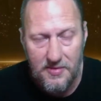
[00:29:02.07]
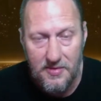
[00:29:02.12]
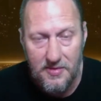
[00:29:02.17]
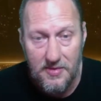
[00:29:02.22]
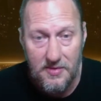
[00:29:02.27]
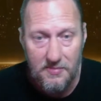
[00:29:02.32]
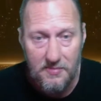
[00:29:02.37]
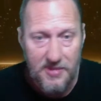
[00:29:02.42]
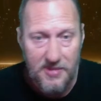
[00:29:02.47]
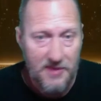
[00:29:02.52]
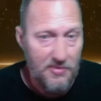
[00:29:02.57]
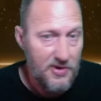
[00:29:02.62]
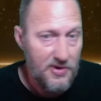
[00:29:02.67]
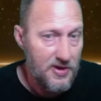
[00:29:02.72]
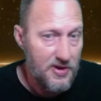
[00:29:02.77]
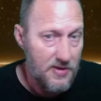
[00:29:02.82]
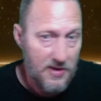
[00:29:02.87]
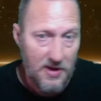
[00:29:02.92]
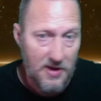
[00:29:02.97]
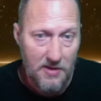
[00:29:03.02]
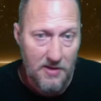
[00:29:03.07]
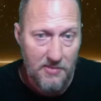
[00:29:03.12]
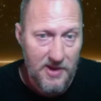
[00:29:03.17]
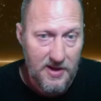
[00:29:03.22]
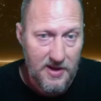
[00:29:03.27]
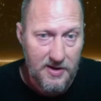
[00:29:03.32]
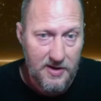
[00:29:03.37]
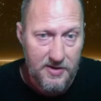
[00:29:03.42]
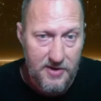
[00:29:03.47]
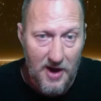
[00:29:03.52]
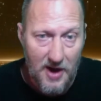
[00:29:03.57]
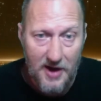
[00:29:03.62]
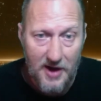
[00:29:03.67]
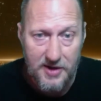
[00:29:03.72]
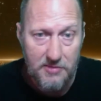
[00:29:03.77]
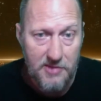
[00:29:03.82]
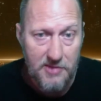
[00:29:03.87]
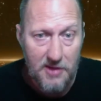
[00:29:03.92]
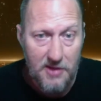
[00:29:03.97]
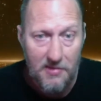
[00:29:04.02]
people can come in and talk to
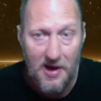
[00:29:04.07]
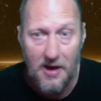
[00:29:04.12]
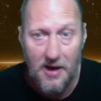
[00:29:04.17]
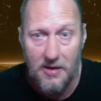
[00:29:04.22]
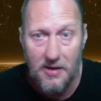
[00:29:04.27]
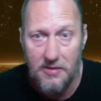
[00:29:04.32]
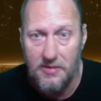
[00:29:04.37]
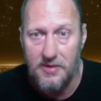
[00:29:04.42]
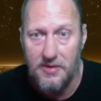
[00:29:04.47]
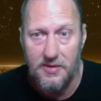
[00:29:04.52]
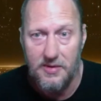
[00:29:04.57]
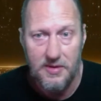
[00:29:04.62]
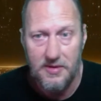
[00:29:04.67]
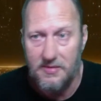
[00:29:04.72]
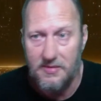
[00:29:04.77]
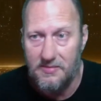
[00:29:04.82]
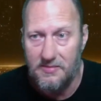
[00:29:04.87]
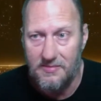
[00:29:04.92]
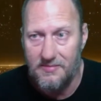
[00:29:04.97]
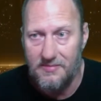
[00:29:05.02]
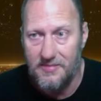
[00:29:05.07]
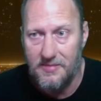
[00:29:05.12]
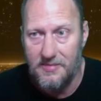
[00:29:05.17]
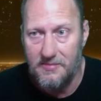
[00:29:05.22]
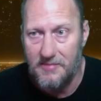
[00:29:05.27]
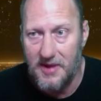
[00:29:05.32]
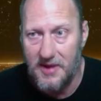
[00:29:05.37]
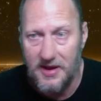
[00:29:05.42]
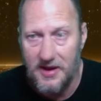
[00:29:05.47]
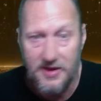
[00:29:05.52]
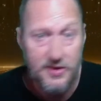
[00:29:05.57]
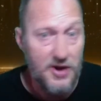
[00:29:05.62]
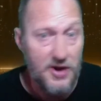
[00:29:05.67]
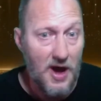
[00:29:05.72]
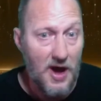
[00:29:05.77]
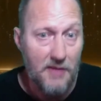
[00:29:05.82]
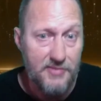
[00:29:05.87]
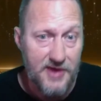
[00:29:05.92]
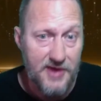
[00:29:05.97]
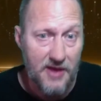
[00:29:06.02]
me about any
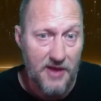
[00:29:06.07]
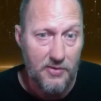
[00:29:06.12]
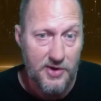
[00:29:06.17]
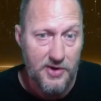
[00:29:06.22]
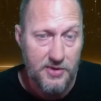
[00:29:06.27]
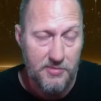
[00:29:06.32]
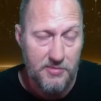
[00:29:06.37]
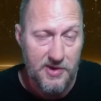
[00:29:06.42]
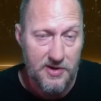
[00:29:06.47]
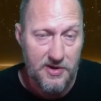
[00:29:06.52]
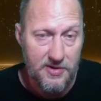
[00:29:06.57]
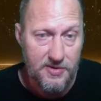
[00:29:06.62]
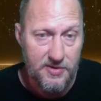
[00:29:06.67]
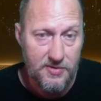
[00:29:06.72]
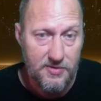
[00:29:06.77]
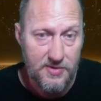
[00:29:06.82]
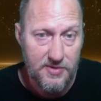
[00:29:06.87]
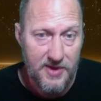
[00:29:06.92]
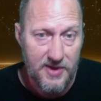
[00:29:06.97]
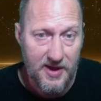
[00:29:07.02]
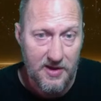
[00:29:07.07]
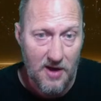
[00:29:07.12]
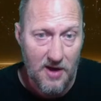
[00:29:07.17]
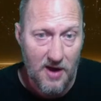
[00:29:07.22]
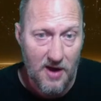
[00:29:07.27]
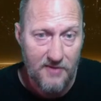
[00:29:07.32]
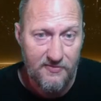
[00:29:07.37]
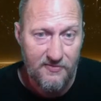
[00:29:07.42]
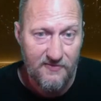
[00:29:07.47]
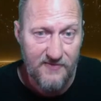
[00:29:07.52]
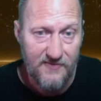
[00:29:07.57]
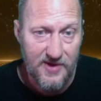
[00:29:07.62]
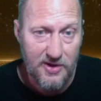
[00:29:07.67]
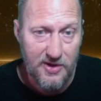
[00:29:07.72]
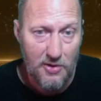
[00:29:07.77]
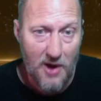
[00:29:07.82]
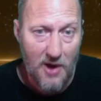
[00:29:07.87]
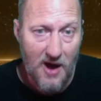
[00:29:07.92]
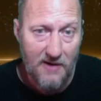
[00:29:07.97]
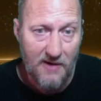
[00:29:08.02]
jobs they wish me to take on for
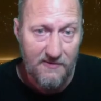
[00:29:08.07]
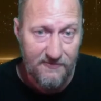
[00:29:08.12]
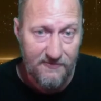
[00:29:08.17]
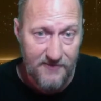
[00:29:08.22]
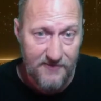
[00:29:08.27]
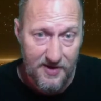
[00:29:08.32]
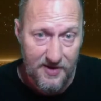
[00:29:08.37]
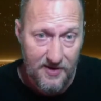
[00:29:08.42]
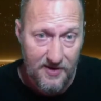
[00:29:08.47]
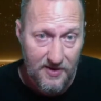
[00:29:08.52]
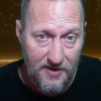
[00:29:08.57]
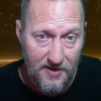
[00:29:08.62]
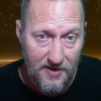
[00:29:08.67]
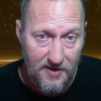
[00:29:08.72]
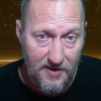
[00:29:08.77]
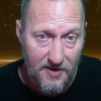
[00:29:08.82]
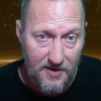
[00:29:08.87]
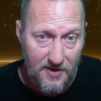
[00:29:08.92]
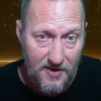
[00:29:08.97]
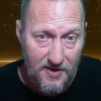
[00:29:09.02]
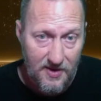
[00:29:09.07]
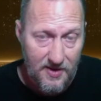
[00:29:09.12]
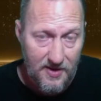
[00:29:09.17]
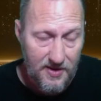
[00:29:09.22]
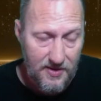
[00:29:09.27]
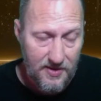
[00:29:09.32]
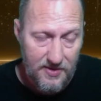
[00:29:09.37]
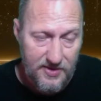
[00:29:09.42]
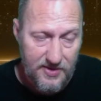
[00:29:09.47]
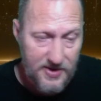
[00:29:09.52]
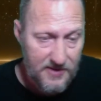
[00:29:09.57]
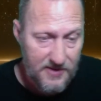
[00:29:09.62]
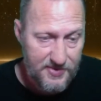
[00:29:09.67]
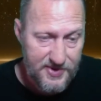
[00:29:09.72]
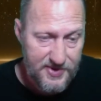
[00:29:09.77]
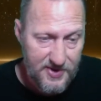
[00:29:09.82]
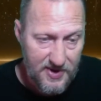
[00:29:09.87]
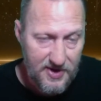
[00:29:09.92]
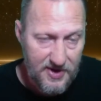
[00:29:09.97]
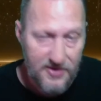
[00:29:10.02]
videography. You know, because I'm
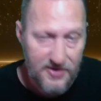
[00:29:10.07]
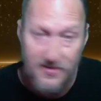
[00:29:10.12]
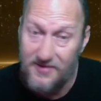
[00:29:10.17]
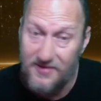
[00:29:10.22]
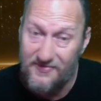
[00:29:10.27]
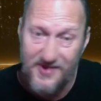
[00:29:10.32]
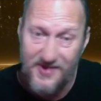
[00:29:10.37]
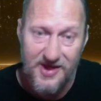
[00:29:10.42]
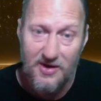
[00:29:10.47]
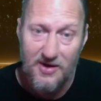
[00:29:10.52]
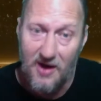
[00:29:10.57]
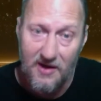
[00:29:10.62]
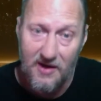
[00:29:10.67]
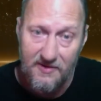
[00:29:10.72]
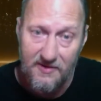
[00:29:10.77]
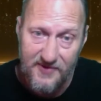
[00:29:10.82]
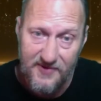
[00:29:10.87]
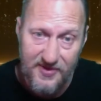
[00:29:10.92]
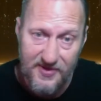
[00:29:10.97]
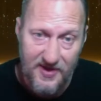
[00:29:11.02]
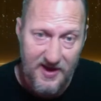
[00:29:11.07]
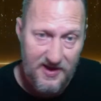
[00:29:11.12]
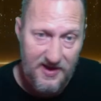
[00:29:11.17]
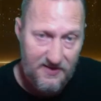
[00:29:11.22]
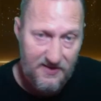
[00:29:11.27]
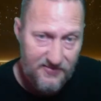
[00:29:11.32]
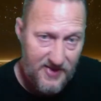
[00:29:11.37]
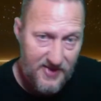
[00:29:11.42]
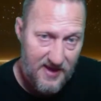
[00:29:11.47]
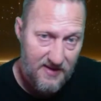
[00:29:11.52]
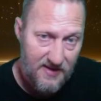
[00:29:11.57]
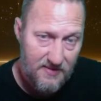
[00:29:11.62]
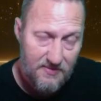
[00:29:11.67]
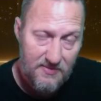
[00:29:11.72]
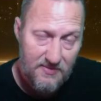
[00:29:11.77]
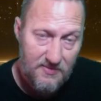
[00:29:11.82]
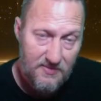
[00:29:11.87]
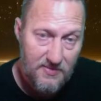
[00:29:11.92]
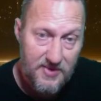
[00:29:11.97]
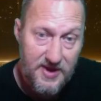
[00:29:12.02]
still going to do the videography thing
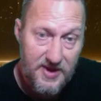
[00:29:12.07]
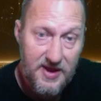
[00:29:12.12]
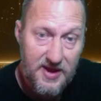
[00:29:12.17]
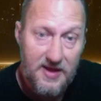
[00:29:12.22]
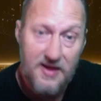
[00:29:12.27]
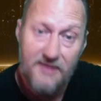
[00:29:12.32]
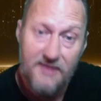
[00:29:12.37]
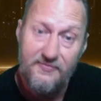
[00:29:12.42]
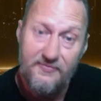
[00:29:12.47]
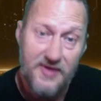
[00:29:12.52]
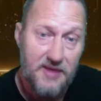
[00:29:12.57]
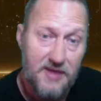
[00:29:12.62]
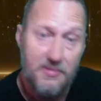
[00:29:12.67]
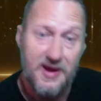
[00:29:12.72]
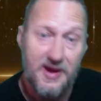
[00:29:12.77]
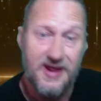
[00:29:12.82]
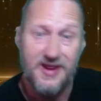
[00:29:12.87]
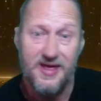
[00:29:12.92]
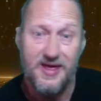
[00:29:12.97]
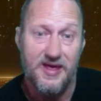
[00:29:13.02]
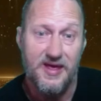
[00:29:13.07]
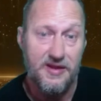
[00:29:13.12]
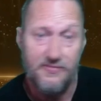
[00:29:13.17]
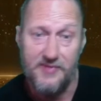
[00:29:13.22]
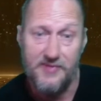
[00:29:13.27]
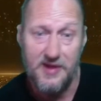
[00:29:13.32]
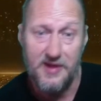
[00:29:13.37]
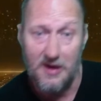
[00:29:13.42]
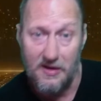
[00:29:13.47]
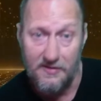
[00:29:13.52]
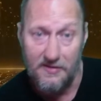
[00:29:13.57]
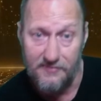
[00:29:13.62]
if anybody needs videography.